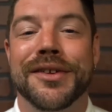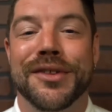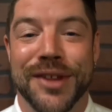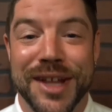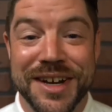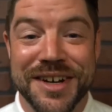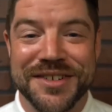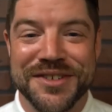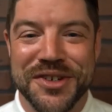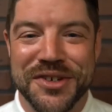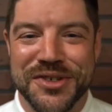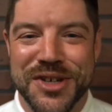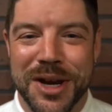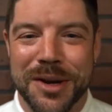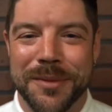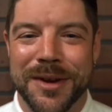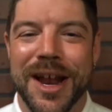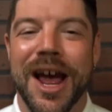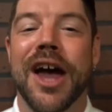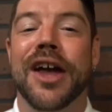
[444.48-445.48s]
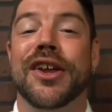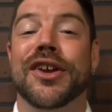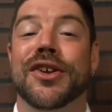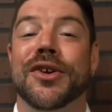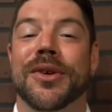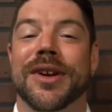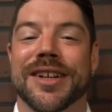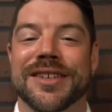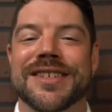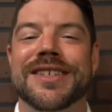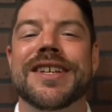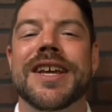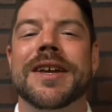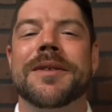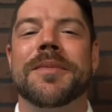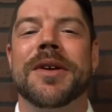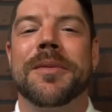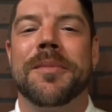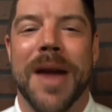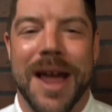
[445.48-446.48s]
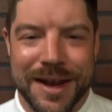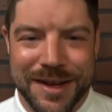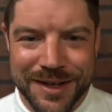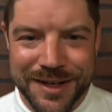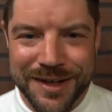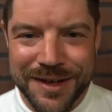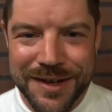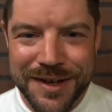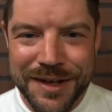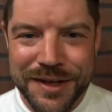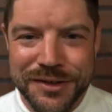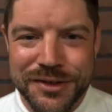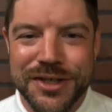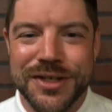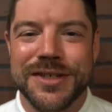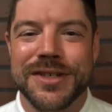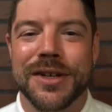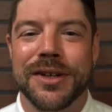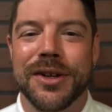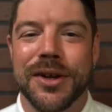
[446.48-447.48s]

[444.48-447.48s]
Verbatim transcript: Ladies and gentlemen, how you doing? It's Dick McMahon. Just a